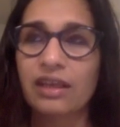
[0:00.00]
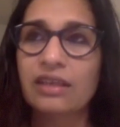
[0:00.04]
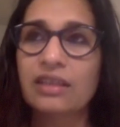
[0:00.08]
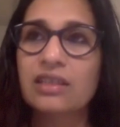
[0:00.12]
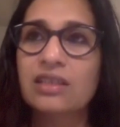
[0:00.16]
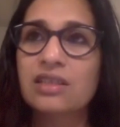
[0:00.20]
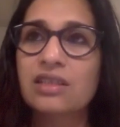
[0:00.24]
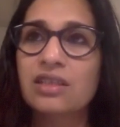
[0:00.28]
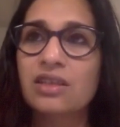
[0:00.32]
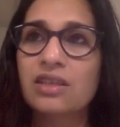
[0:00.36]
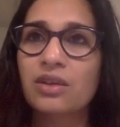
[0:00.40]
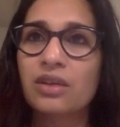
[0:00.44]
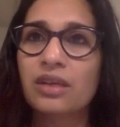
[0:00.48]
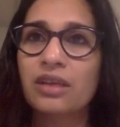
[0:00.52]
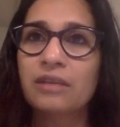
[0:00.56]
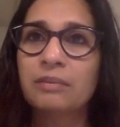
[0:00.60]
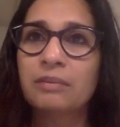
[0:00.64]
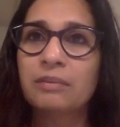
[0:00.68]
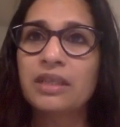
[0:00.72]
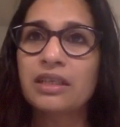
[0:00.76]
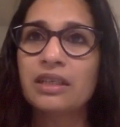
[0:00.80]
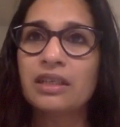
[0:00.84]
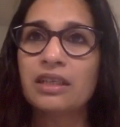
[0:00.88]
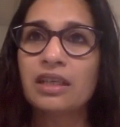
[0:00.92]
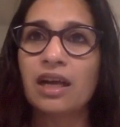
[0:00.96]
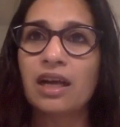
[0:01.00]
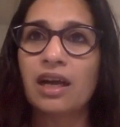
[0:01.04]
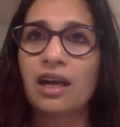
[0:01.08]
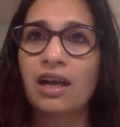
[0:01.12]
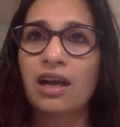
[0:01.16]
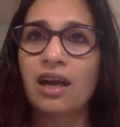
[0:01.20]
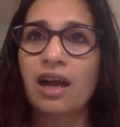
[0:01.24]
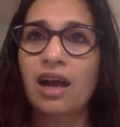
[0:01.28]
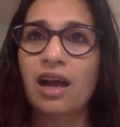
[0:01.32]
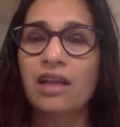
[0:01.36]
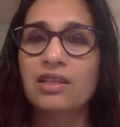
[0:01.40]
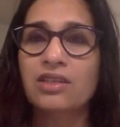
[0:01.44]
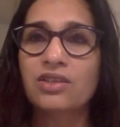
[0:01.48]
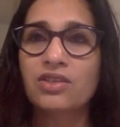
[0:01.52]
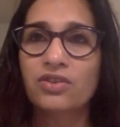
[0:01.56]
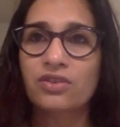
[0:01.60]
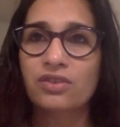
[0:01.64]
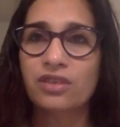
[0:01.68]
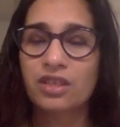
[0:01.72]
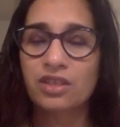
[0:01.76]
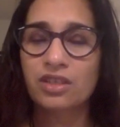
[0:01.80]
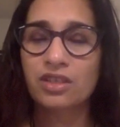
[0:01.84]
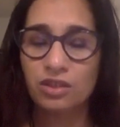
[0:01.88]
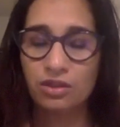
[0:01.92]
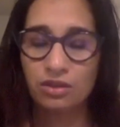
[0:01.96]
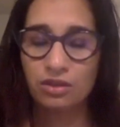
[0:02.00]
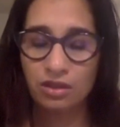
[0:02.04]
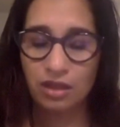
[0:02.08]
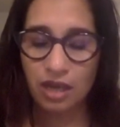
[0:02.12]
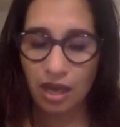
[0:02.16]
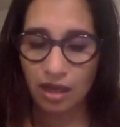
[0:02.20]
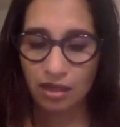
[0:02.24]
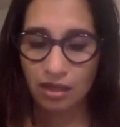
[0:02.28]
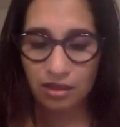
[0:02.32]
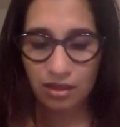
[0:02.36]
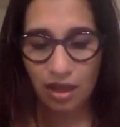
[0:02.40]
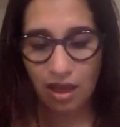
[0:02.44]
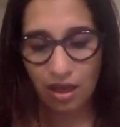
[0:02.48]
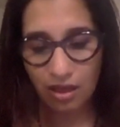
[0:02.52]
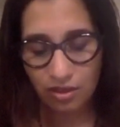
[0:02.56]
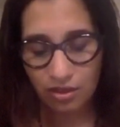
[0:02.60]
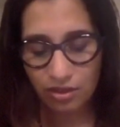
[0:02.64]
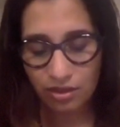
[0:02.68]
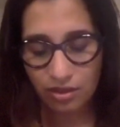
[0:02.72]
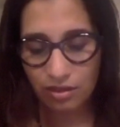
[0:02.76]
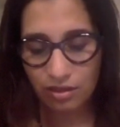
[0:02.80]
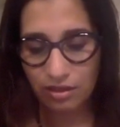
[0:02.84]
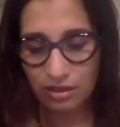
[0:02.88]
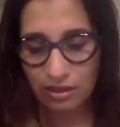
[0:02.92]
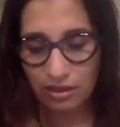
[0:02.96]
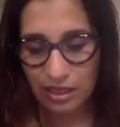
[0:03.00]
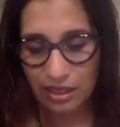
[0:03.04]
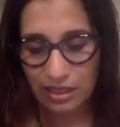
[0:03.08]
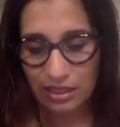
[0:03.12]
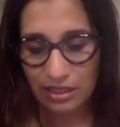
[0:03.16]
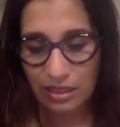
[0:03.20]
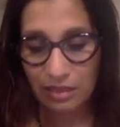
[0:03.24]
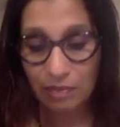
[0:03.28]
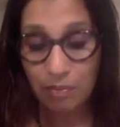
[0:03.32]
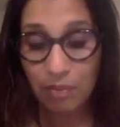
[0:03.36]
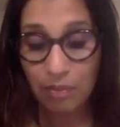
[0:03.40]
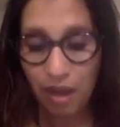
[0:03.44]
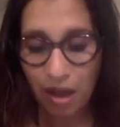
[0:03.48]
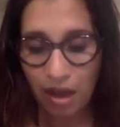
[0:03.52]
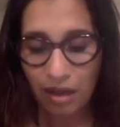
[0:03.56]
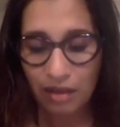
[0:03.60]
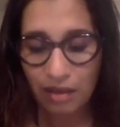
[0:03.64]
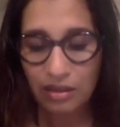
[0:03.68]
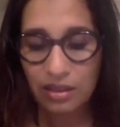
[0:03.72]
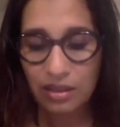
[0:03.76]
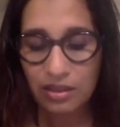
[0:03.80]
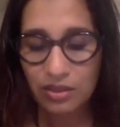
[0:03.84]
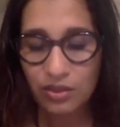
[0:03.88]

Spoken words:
So let me answer this in parts.